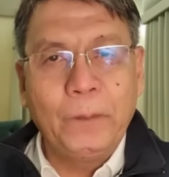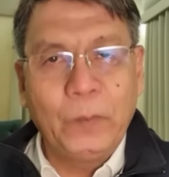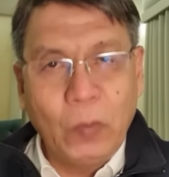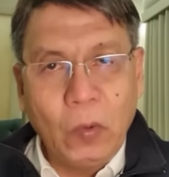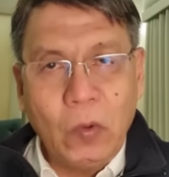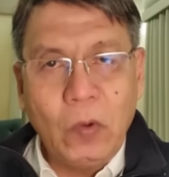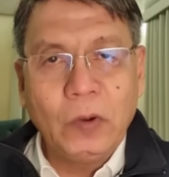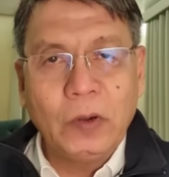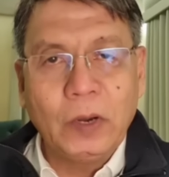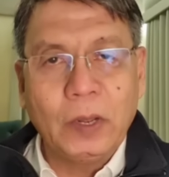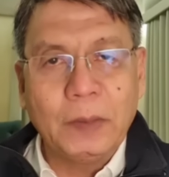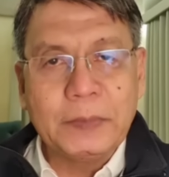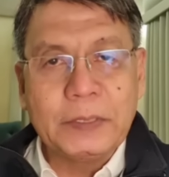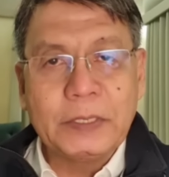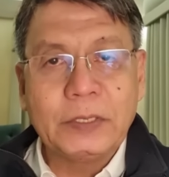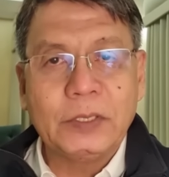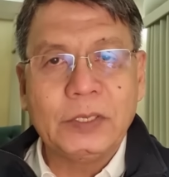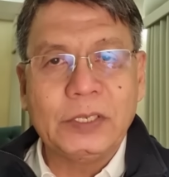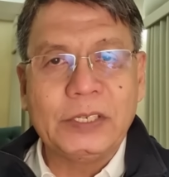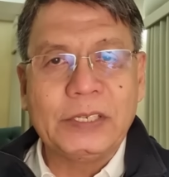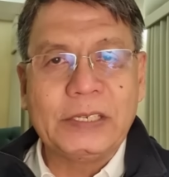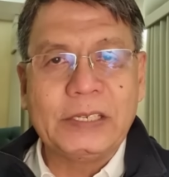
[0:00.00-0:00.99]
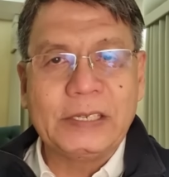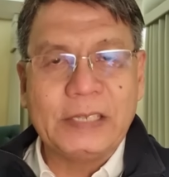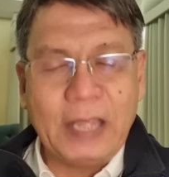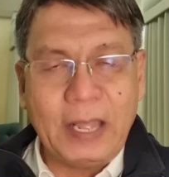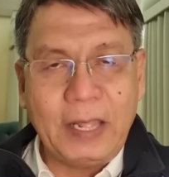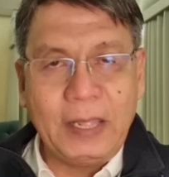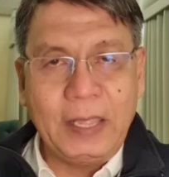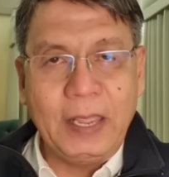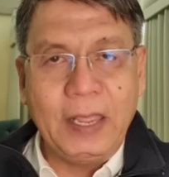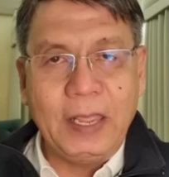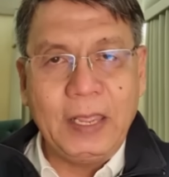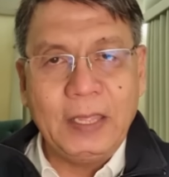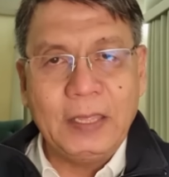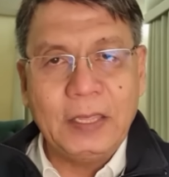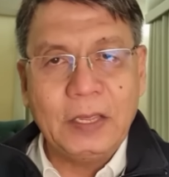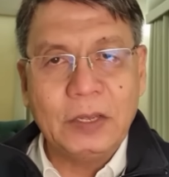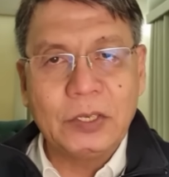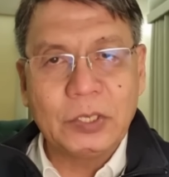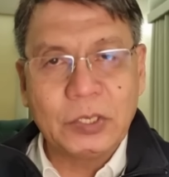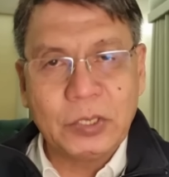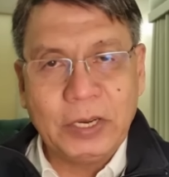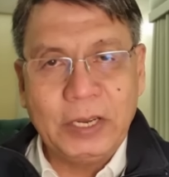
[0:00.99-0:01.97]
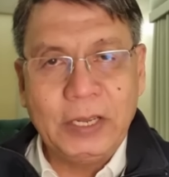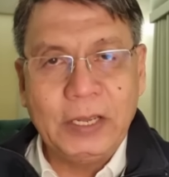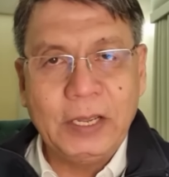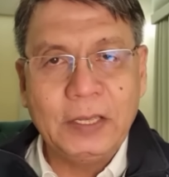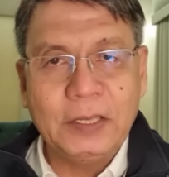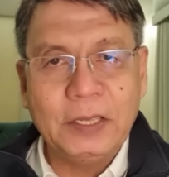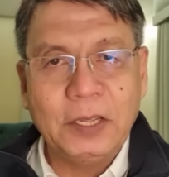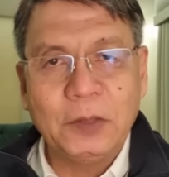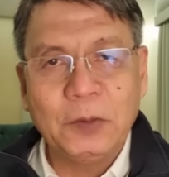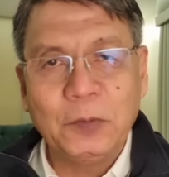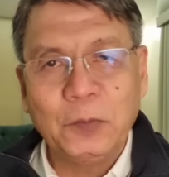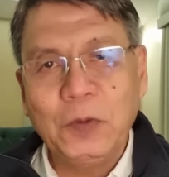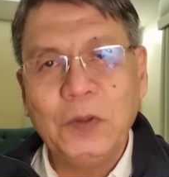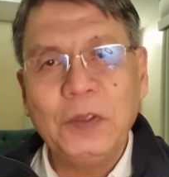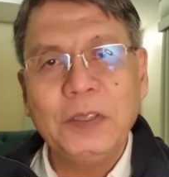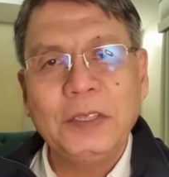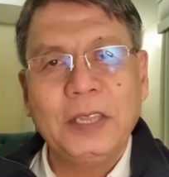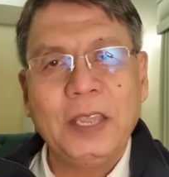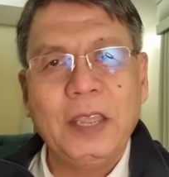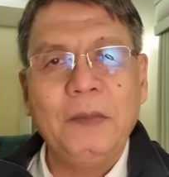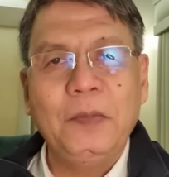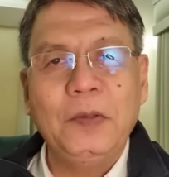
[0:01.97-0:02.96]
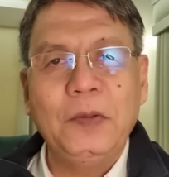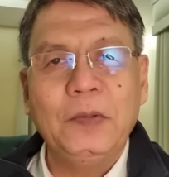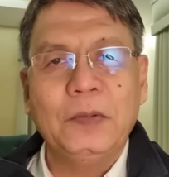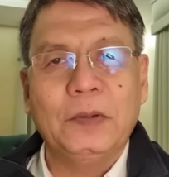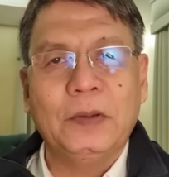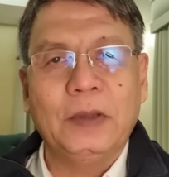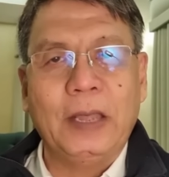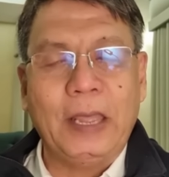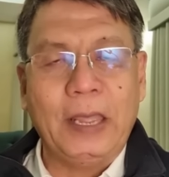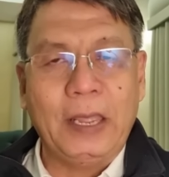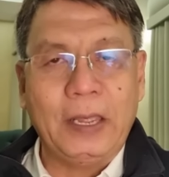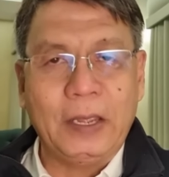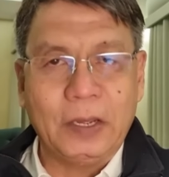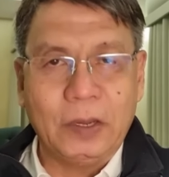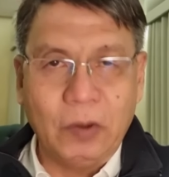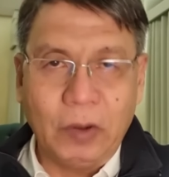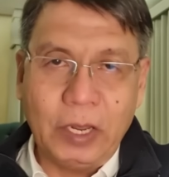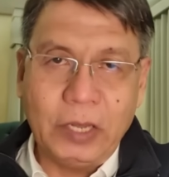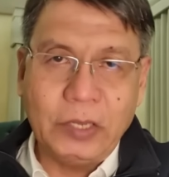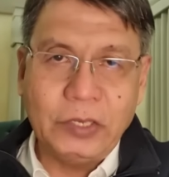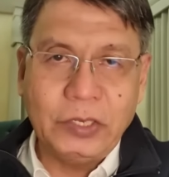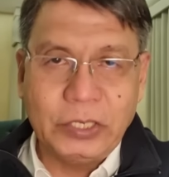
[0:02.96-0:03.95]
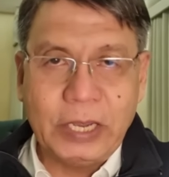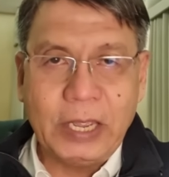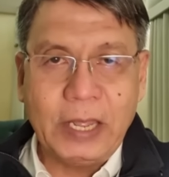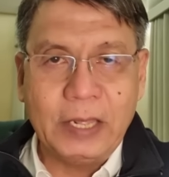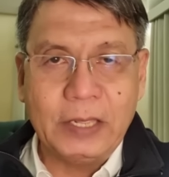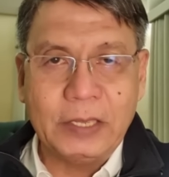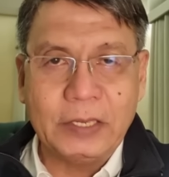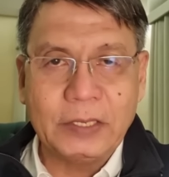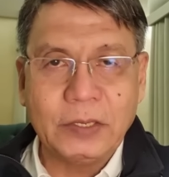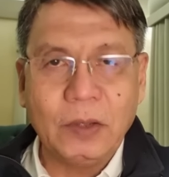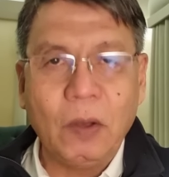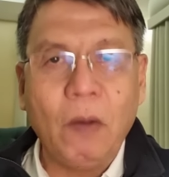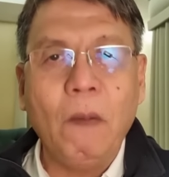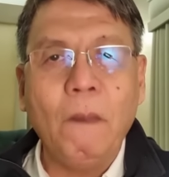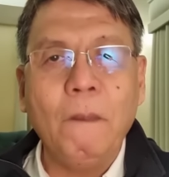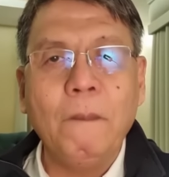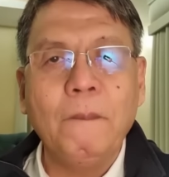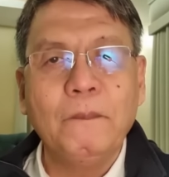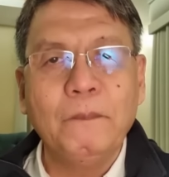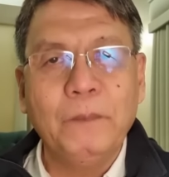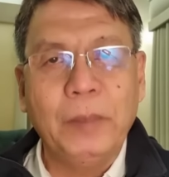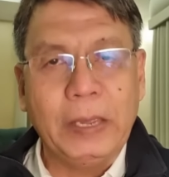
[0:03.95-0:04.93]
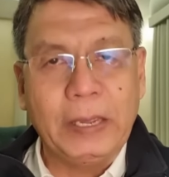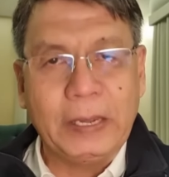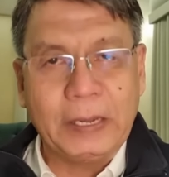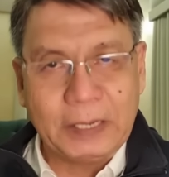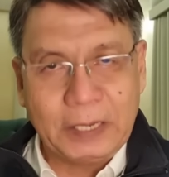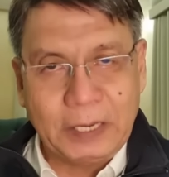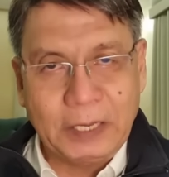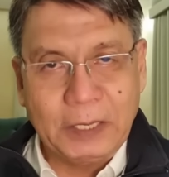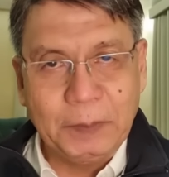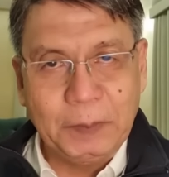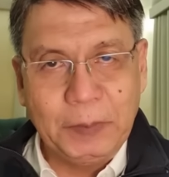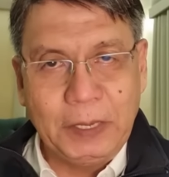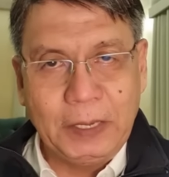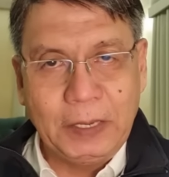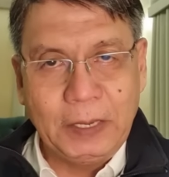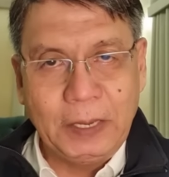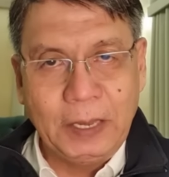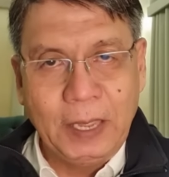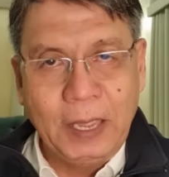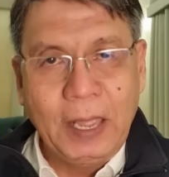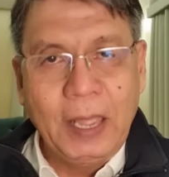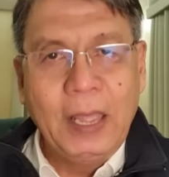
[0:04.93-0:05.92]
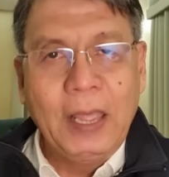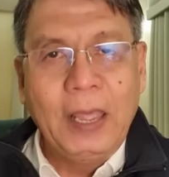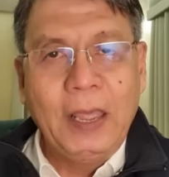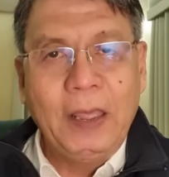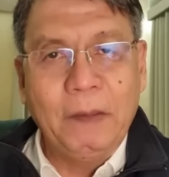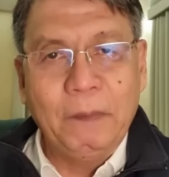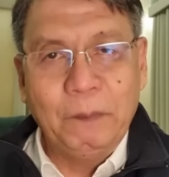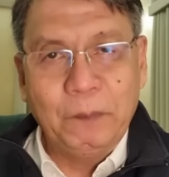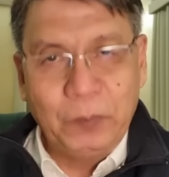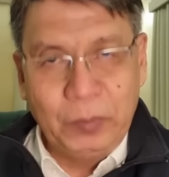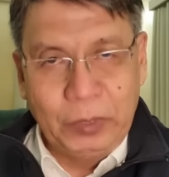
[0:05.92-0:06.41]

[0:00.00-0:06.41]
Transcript: programs to study in Australia that would give you a great chance of becoming a